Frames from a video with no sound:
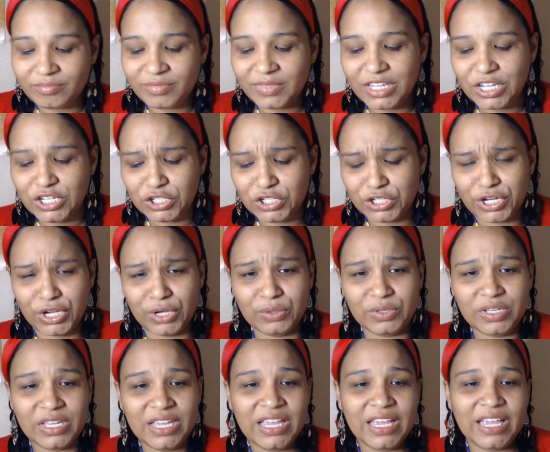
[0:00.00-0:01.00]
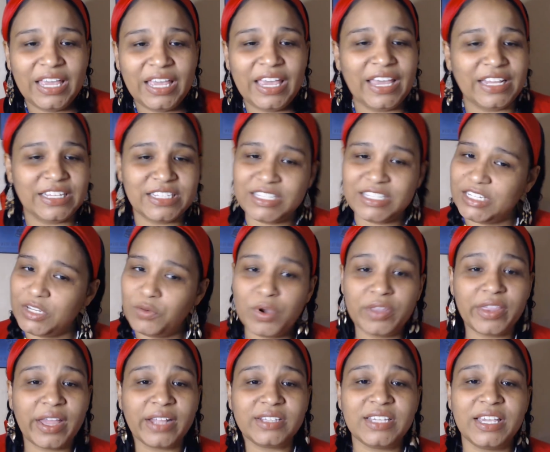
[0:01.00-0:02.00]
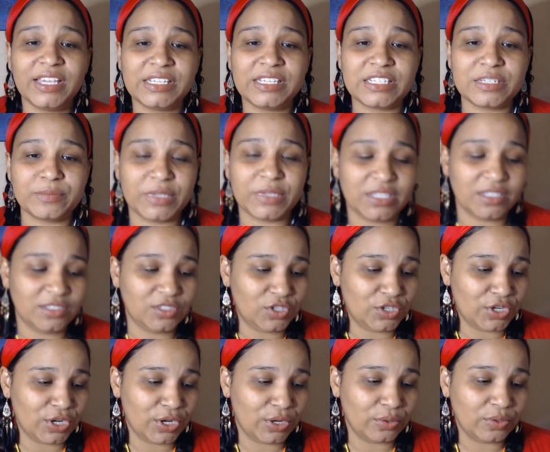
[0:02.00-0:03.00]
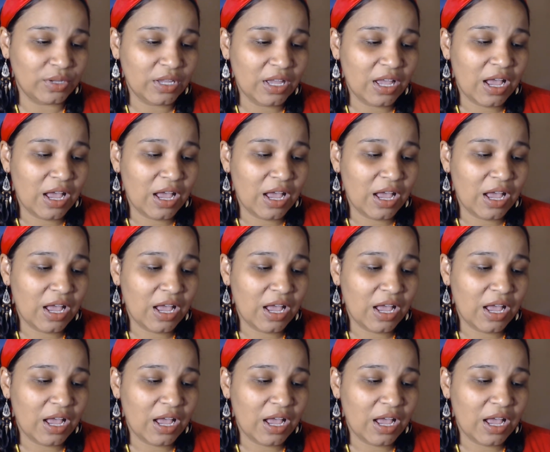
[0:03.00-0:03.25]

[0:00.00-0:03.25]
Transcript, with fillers: you know, and see where that takes me, you know.